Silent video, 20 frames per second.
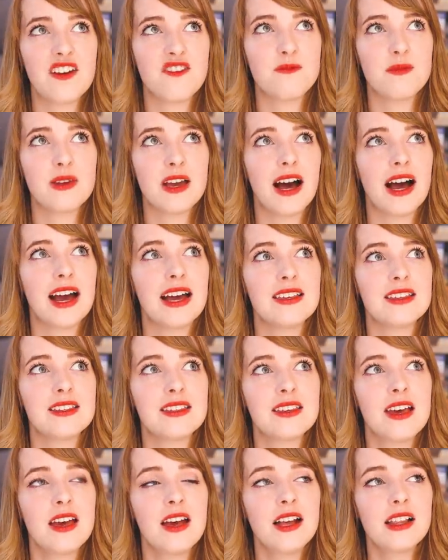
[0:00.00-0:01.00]

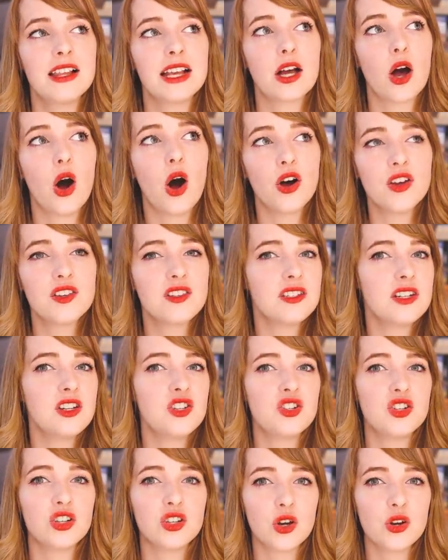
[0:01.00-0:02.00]
FBI's like
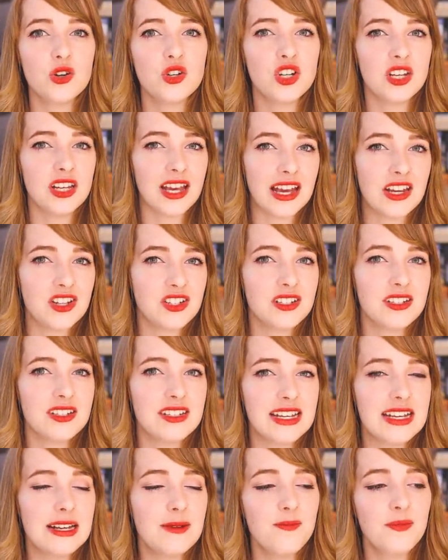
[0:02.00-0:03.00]
hostage negotiation
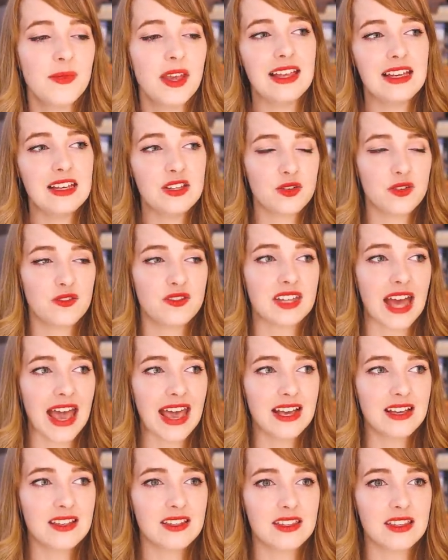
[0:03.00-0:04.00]
team, and he sort of
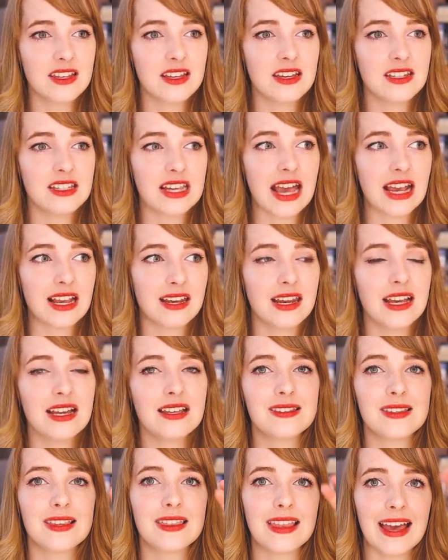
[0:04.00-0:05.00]
takes the
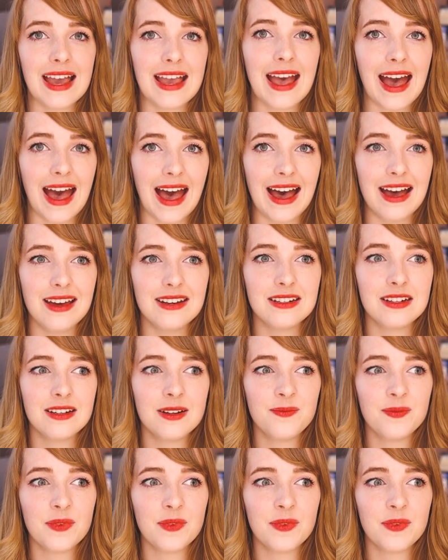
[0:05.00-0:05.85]
techniques that they had